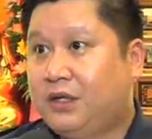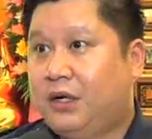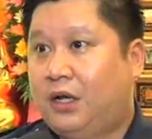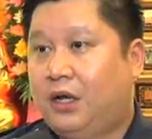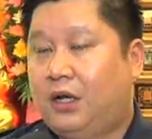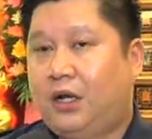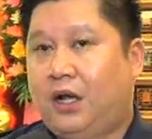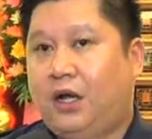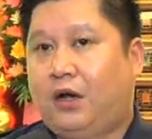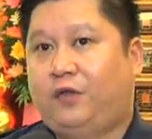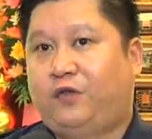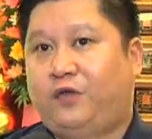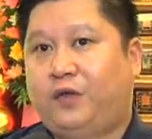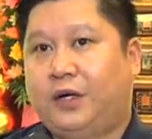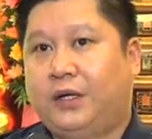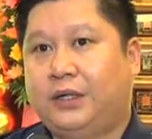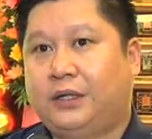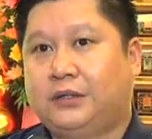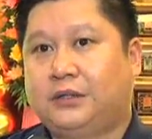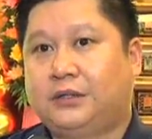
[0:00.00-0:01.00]
A lot of
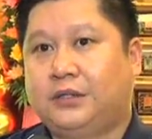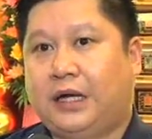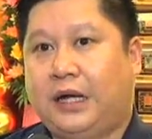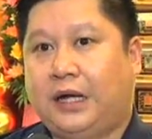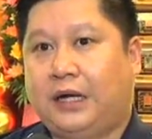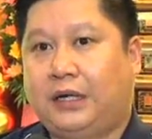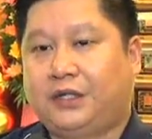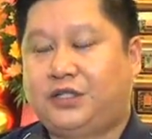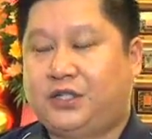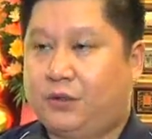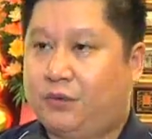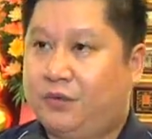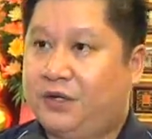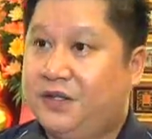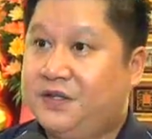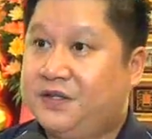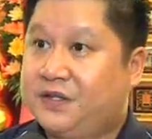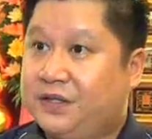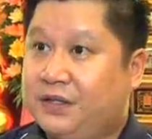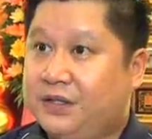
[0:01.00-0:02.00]
uh, uh,
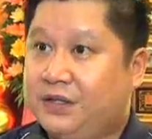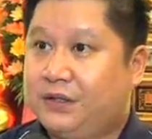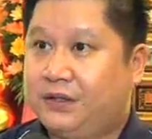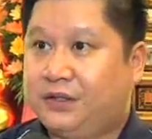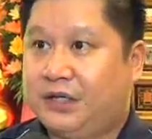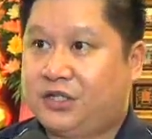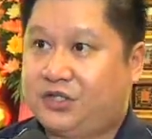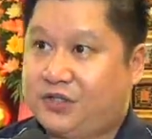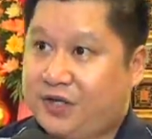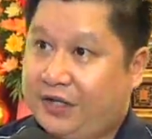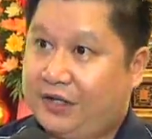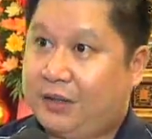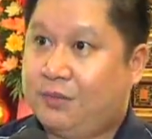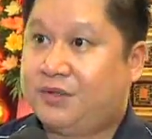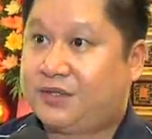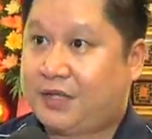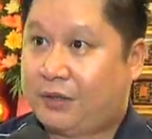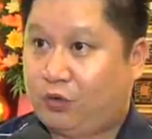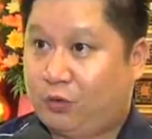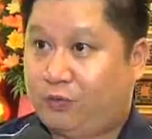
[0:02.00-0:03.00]
children they share
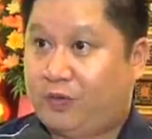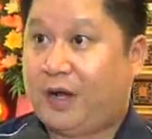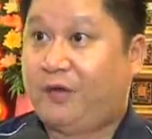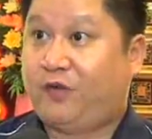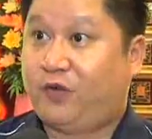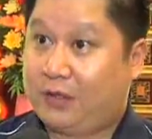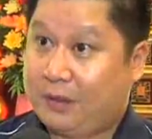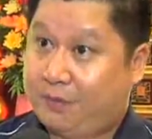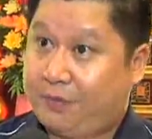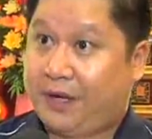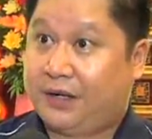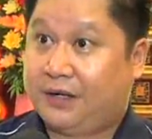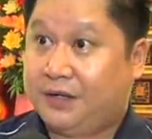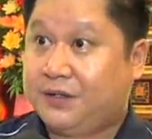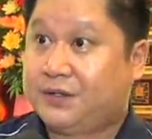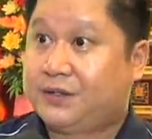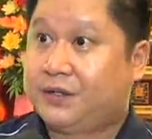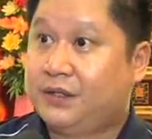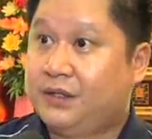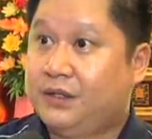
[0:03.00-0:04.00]
themselves to buy for their
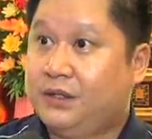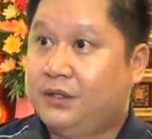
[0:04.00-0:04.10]
parents.